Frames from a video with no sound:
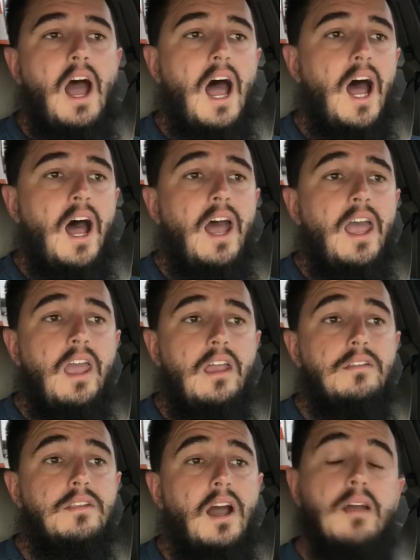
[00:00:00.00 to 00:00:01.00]

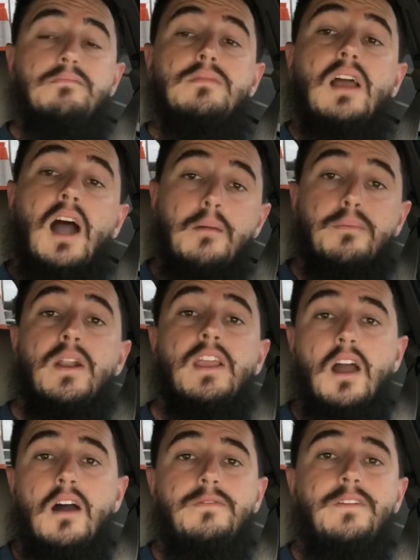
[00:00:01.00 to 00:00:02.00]
I'm pretty
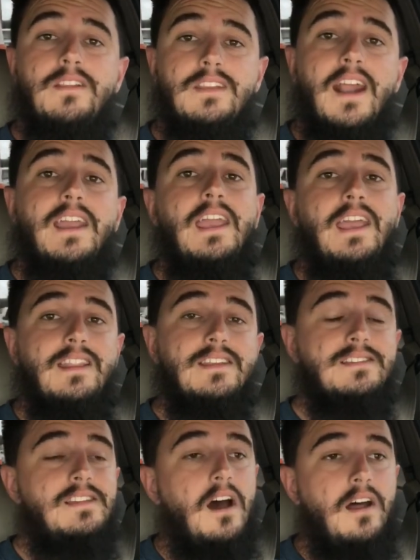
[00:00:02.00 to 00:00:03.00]
confident that I can get
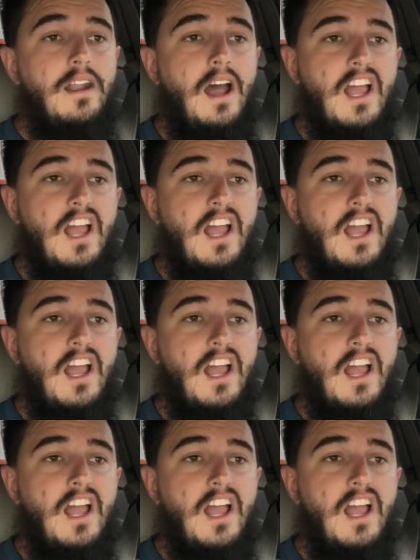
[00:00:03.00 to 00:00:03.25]
this done.